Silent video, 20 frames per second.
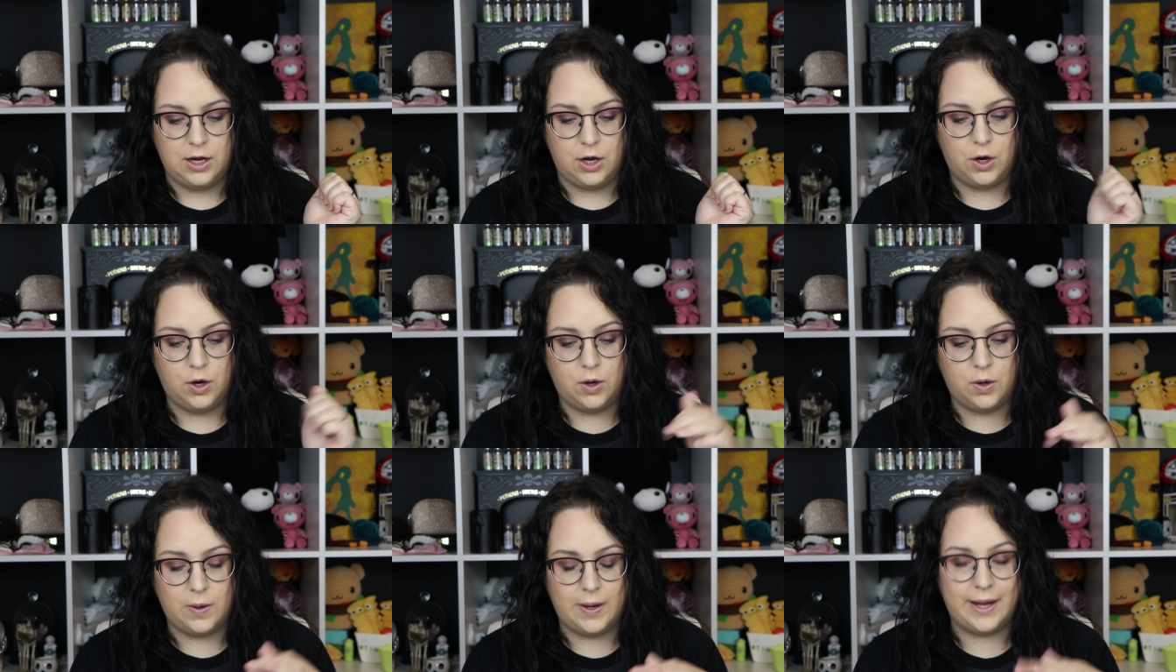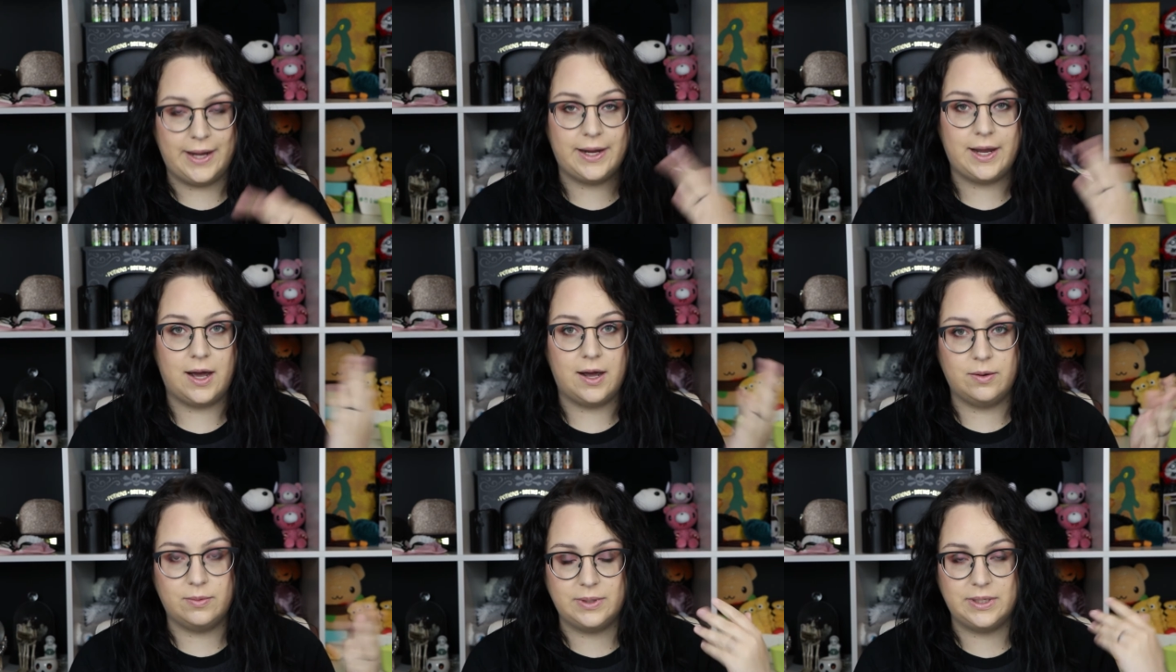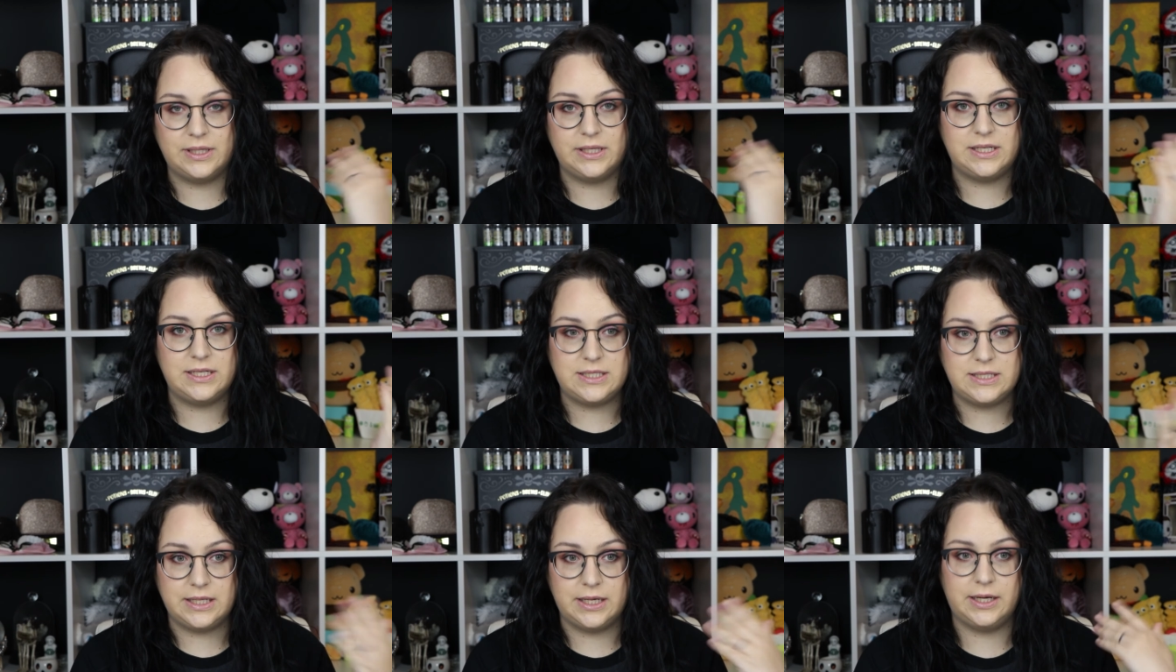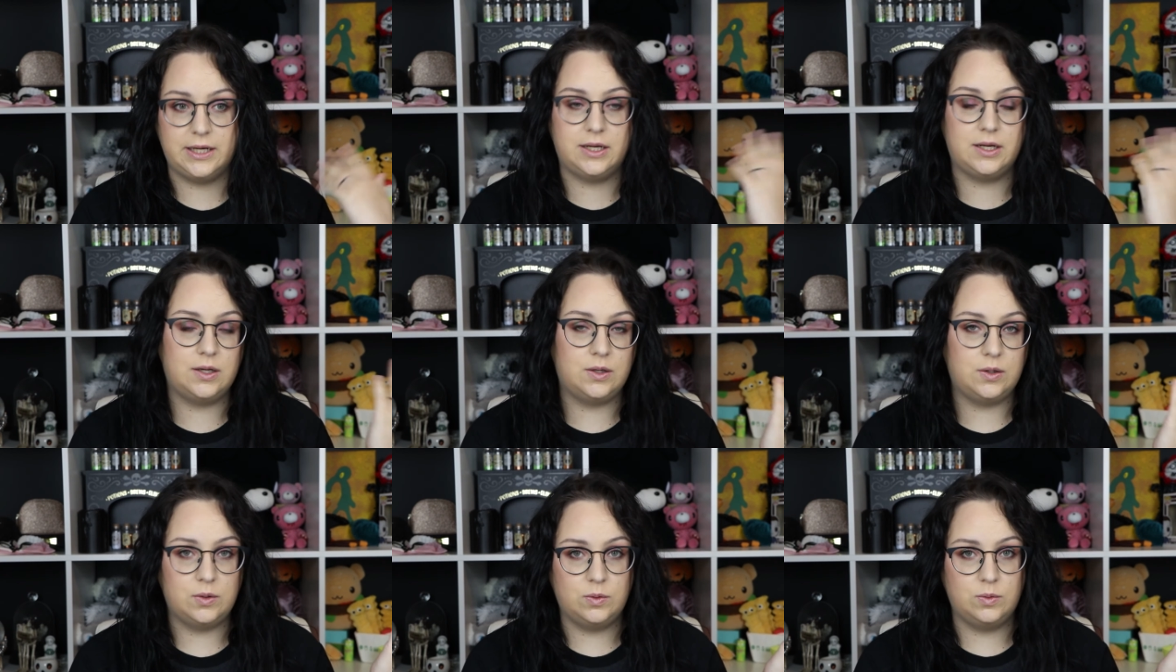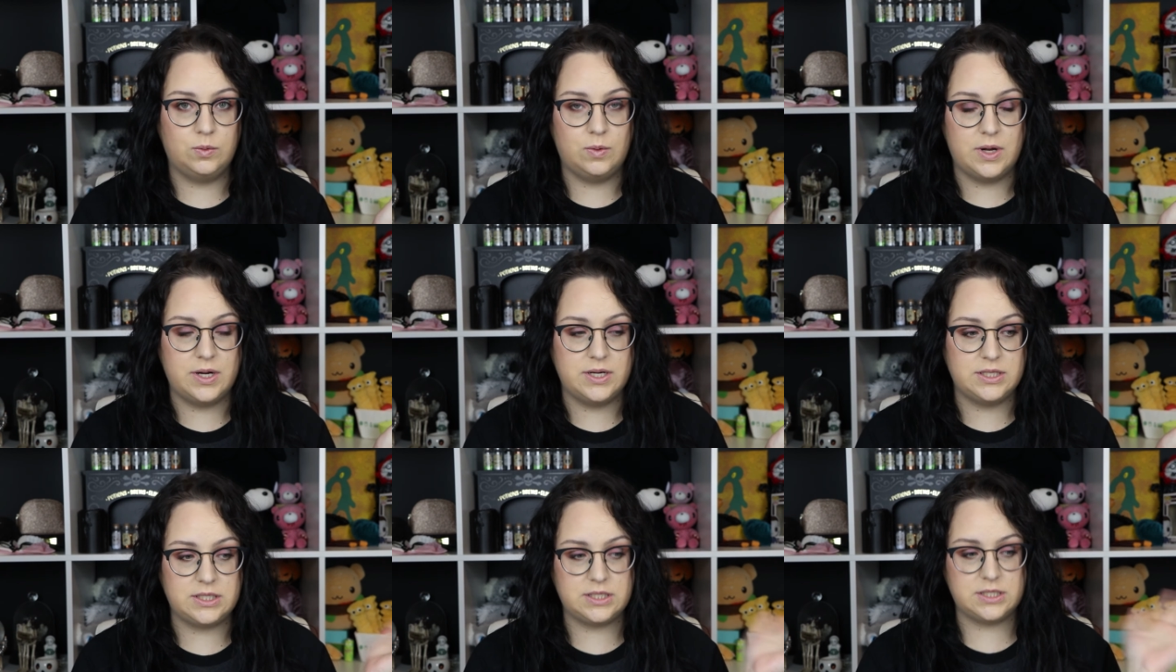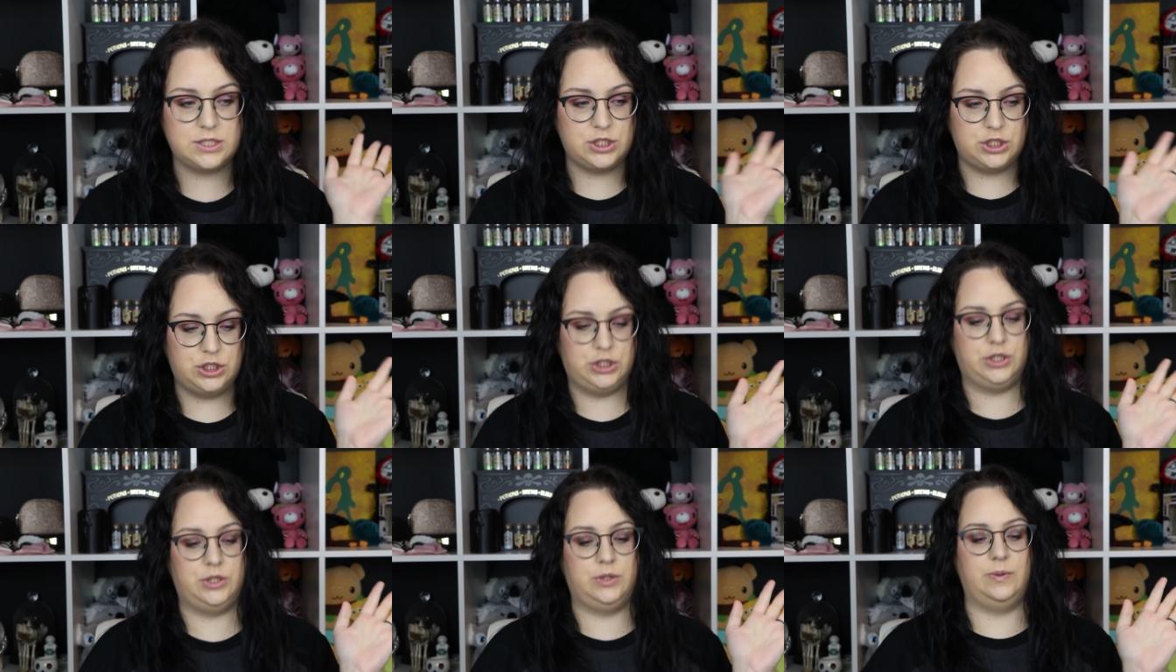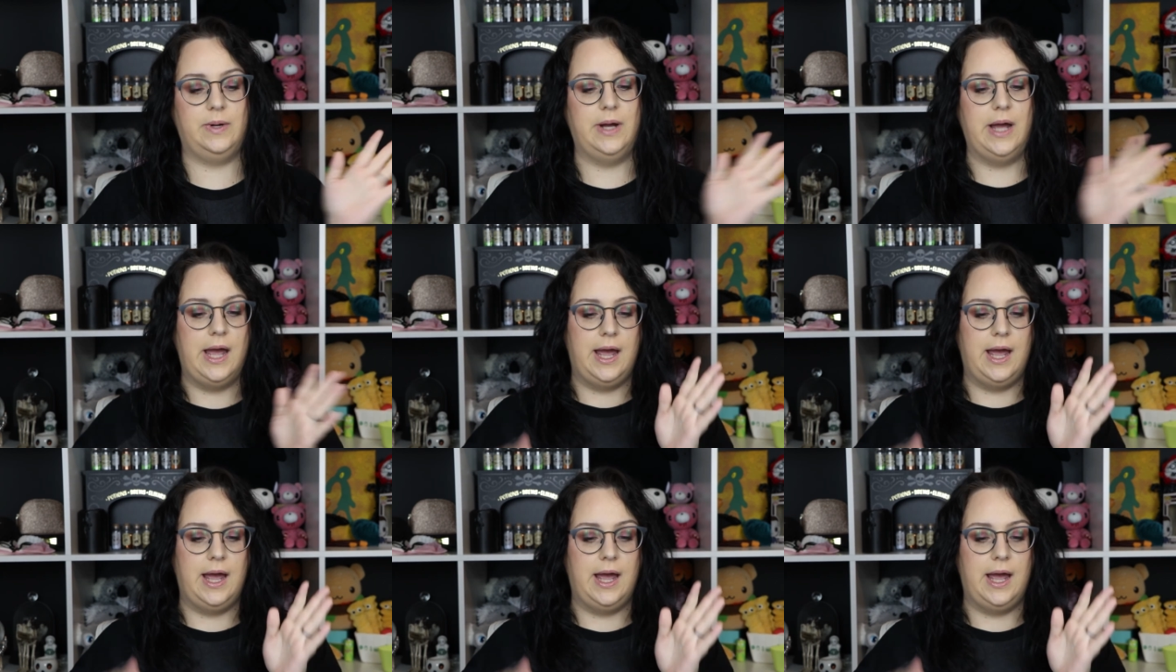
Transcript: Oh, I got really sick once too.